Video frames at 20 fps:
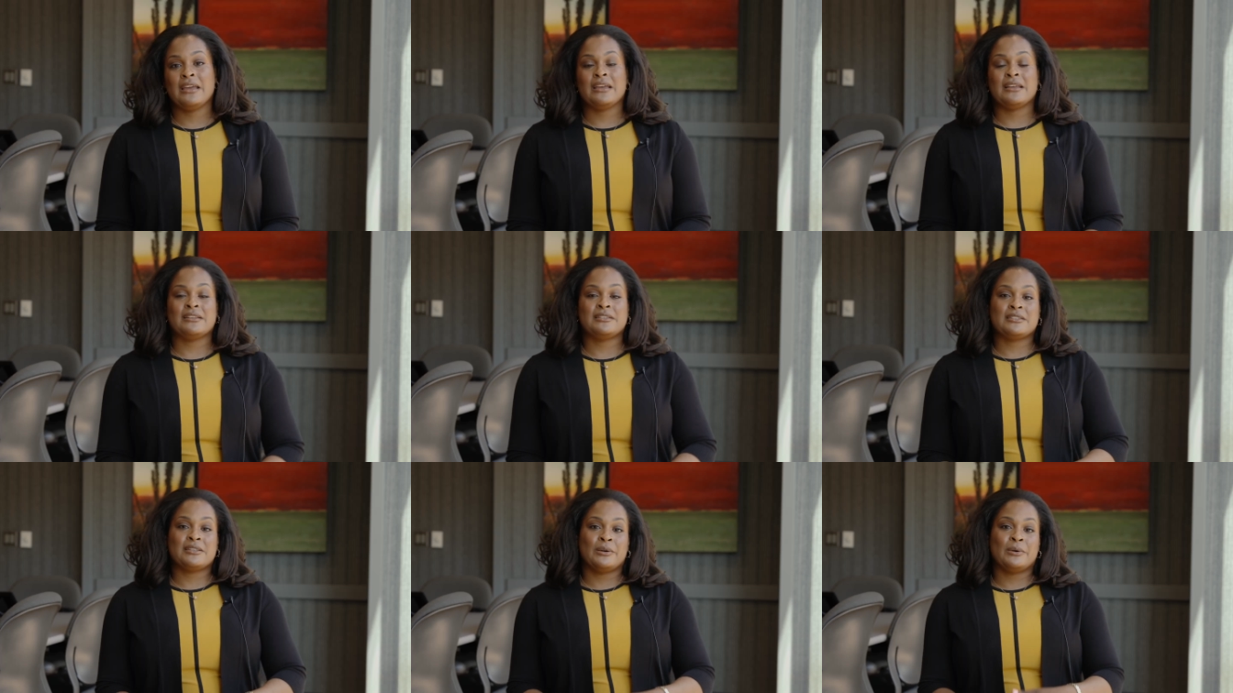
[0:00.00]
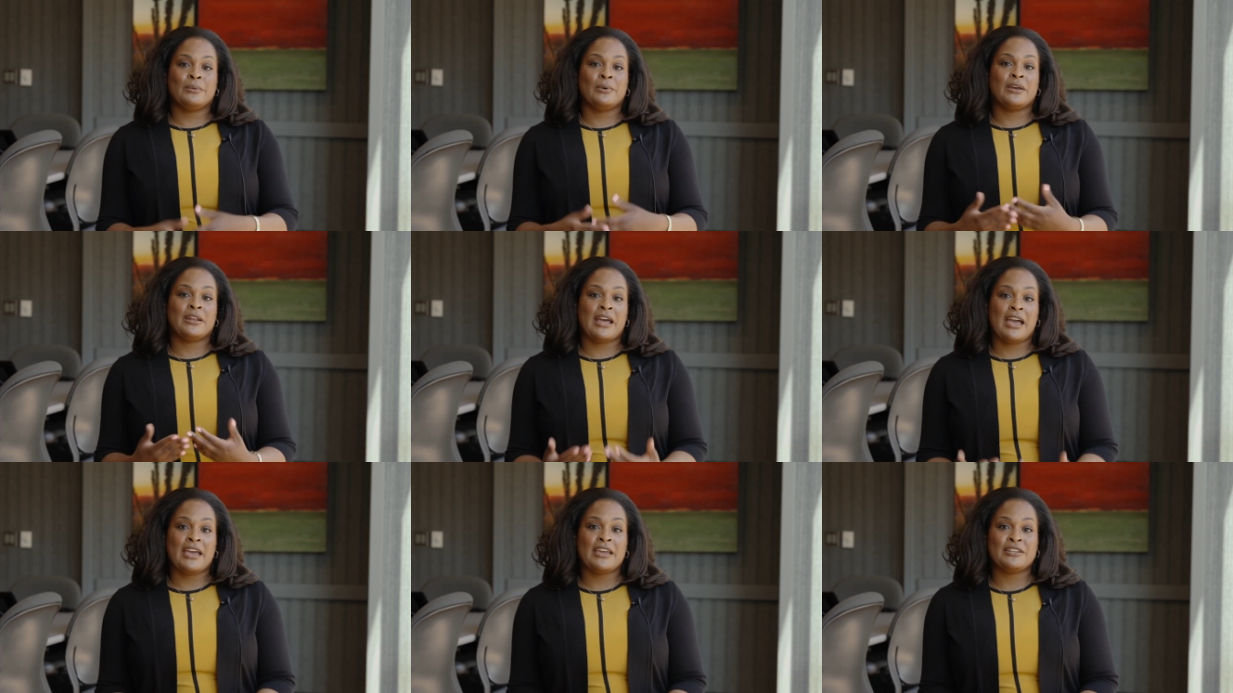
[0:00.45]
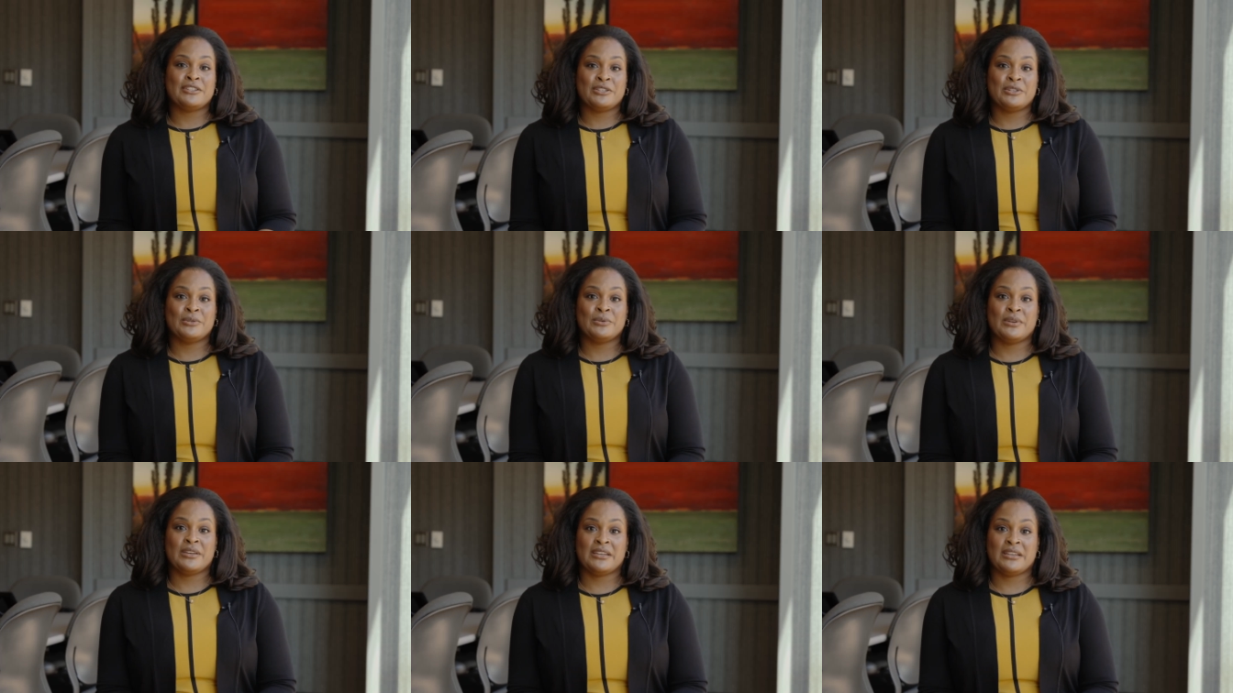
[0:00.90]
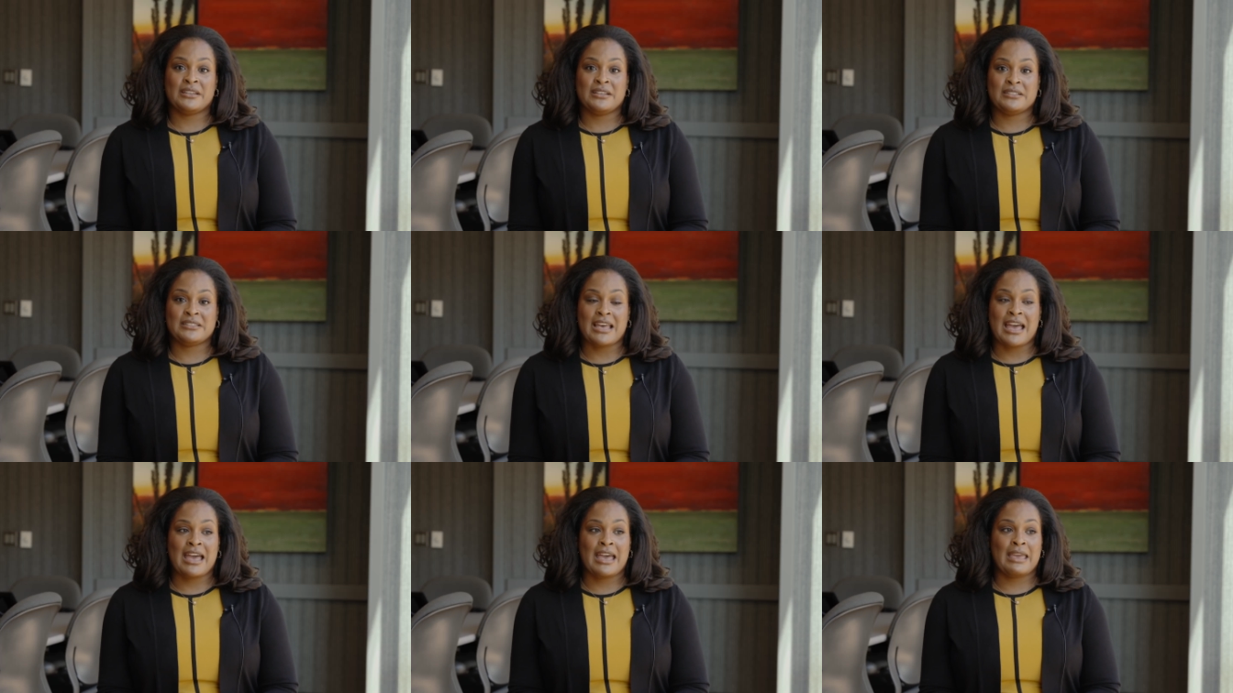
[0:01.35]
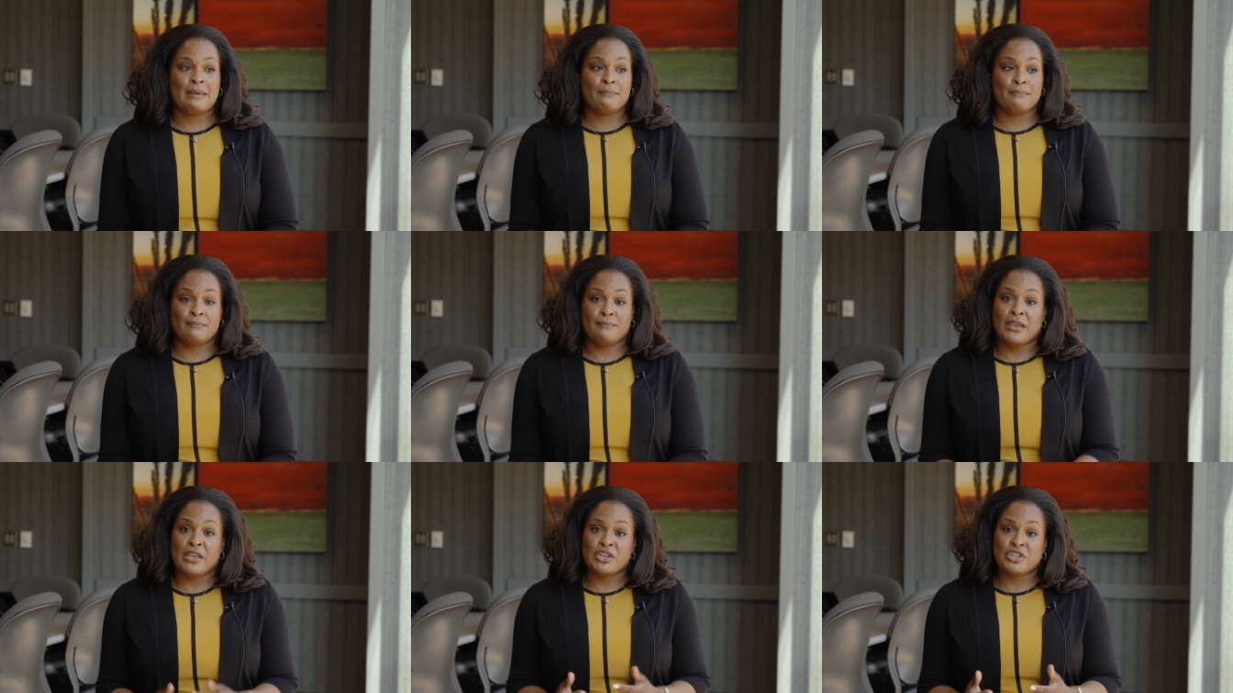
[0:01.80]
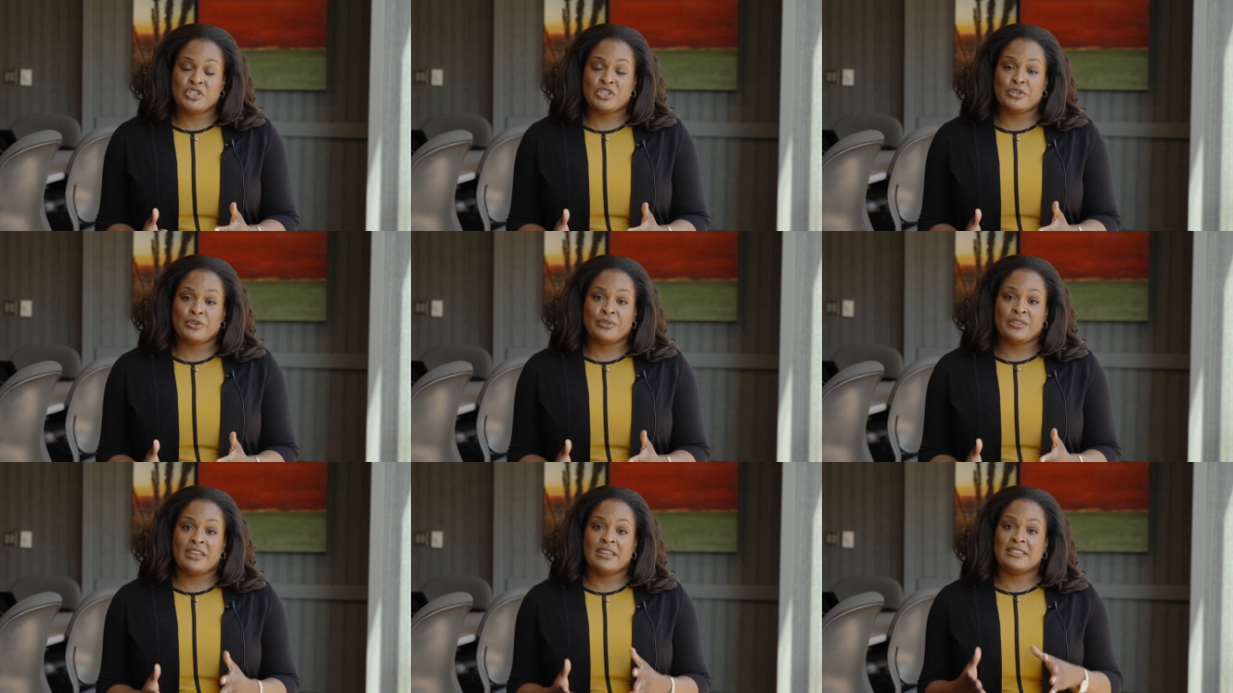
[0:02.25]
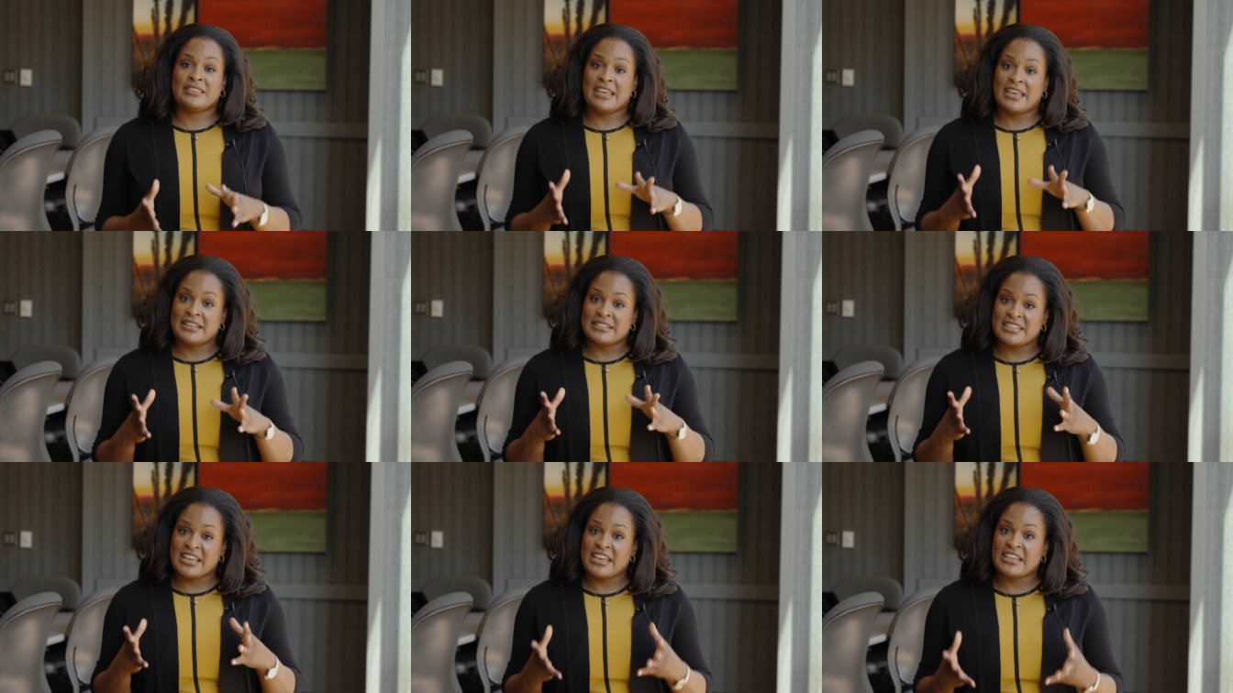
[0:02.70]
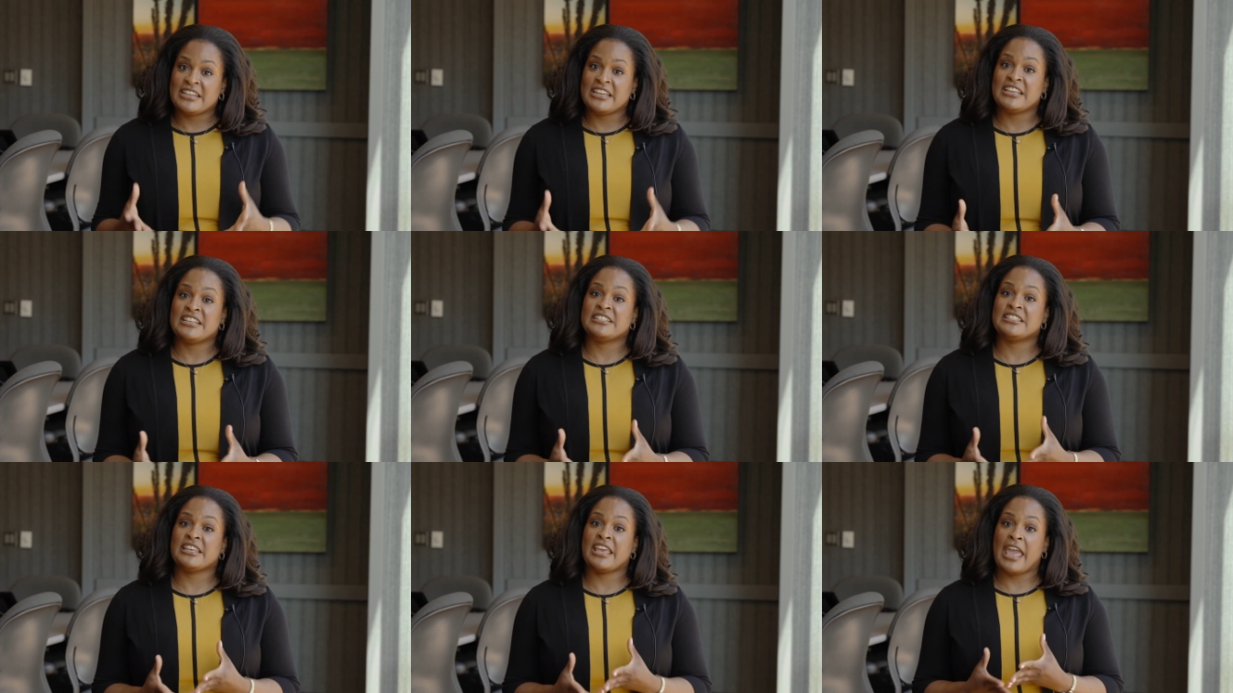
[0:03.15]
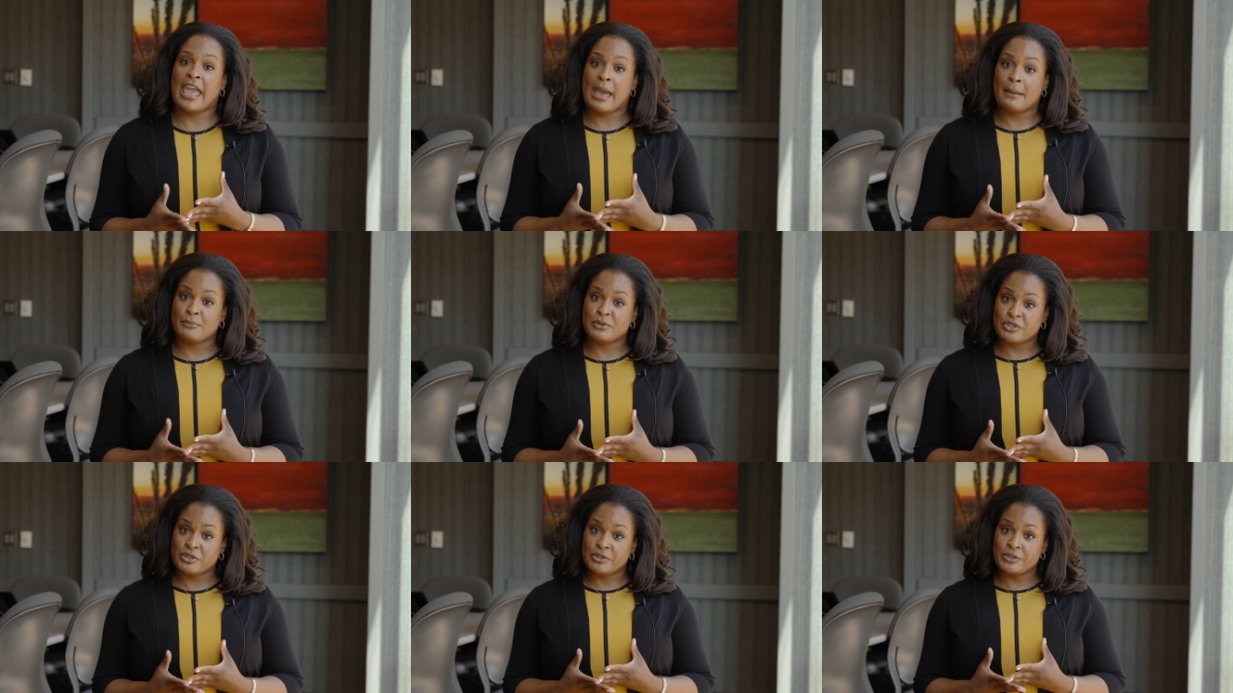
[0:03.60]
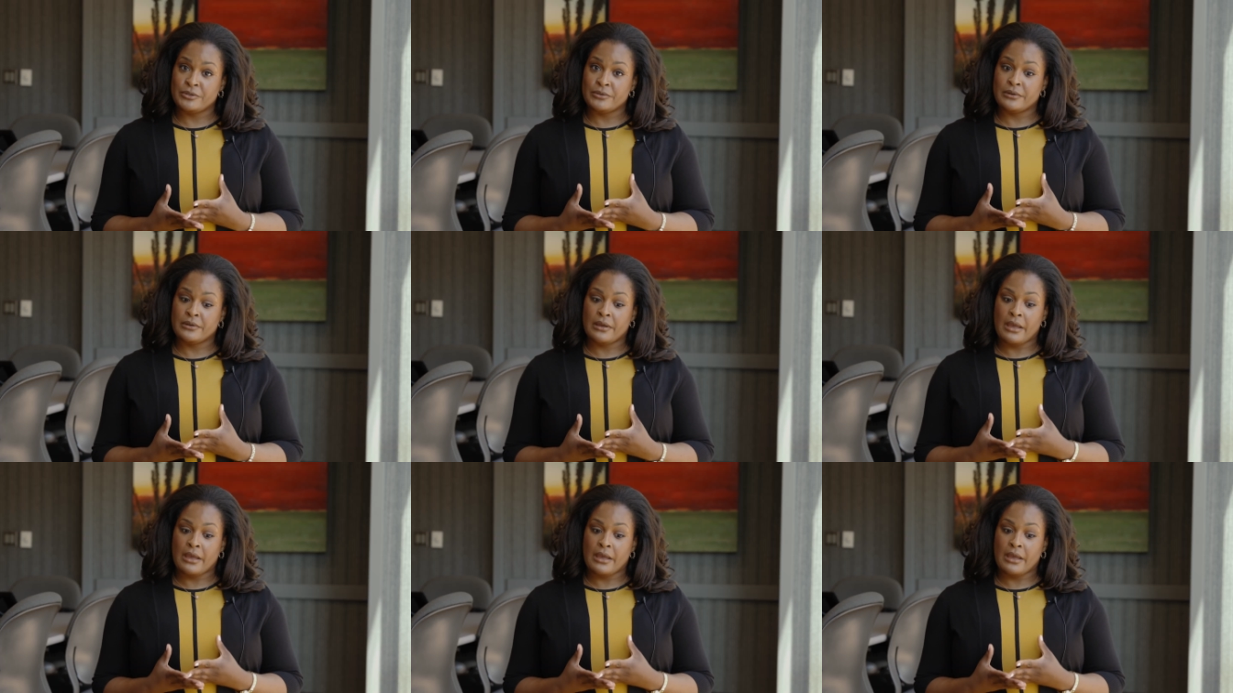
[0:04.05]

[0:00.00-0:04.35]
And so what I do is I make sure that that data is captured,